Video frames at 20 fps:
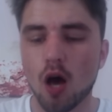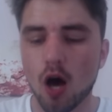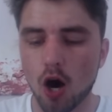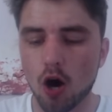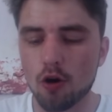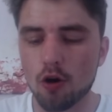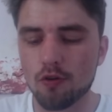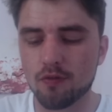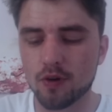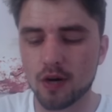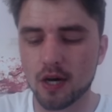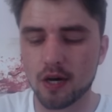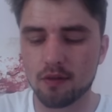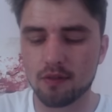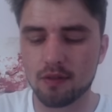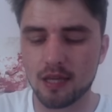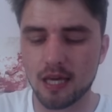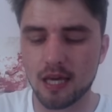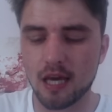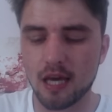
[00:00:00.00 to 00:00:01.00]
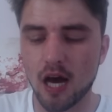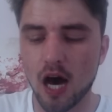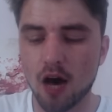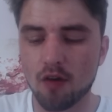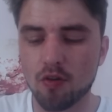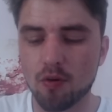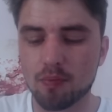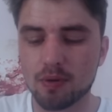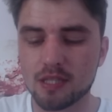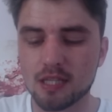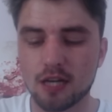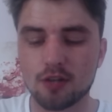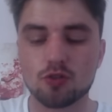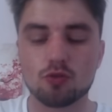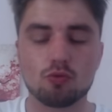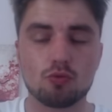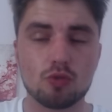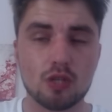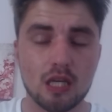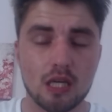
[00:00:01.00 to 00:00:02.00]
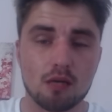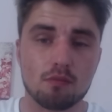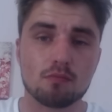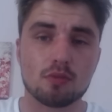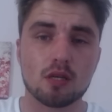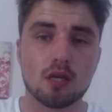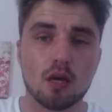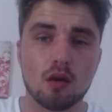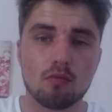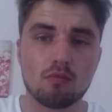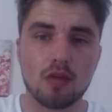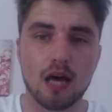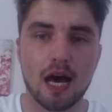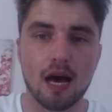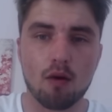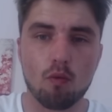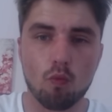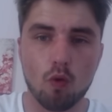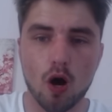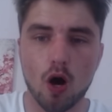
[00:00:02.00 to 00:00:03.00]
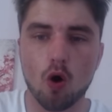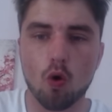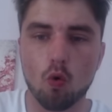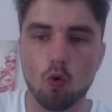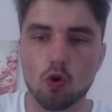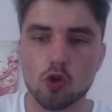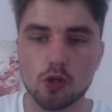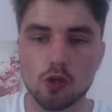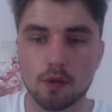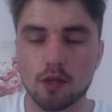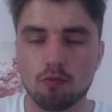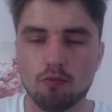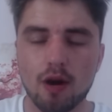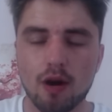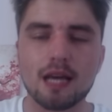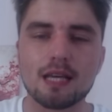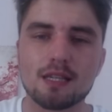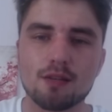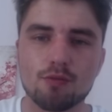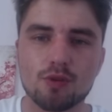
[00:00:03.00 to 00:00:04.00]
over the other potential teams that were also in the race.